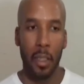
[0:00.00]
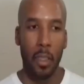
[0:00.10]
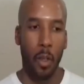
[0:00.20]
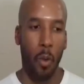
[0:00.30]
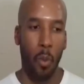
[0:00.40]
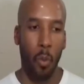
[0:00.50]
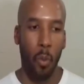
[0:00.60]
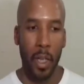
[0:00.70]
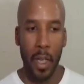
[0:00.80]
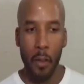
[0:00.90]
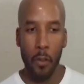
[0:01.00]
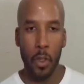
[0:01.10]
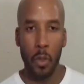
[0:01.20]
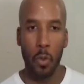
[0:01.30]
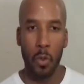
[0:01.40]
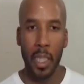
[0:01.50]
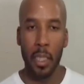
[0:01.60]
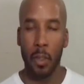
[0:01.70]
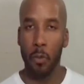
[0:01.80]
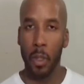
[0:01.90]
you know, whenever you
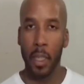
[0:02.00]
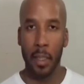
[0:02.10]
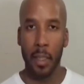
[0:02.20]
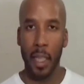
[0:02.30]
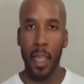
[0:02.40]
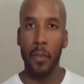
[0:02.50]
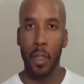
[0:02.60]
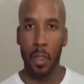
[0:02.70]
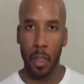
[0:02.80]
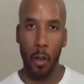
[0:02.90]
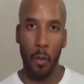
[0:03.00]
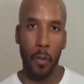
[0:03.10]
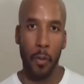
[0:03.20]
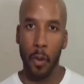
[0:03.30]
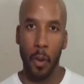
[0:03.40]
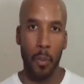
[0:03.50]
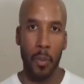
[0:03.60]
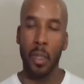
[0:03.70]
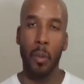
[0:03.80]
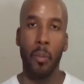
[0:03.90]
need to really save yourself from
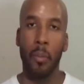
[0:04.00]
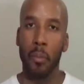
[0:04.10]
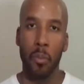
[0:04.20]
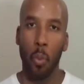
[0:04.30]
some